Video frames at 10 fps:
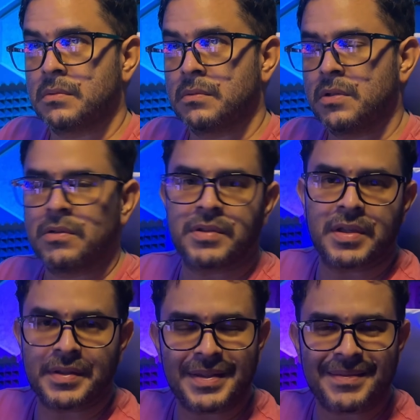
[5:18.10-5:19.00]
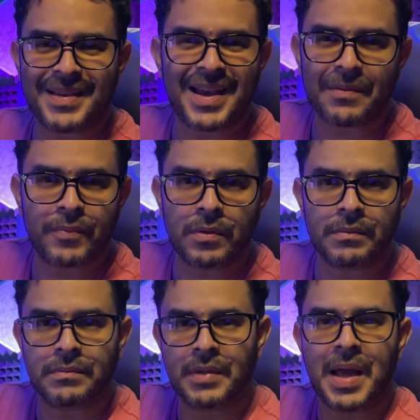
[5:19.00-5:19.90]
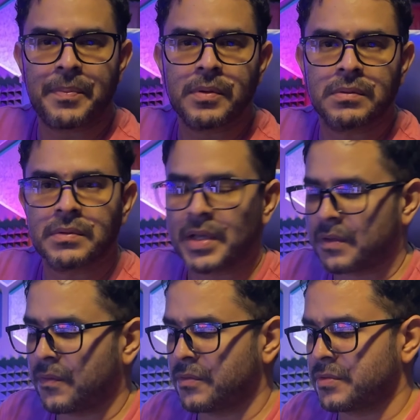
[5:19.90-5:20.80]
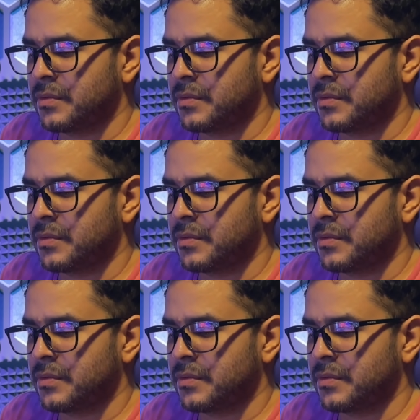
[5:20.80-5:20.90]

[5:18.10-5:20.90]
You know, the Apple headphones.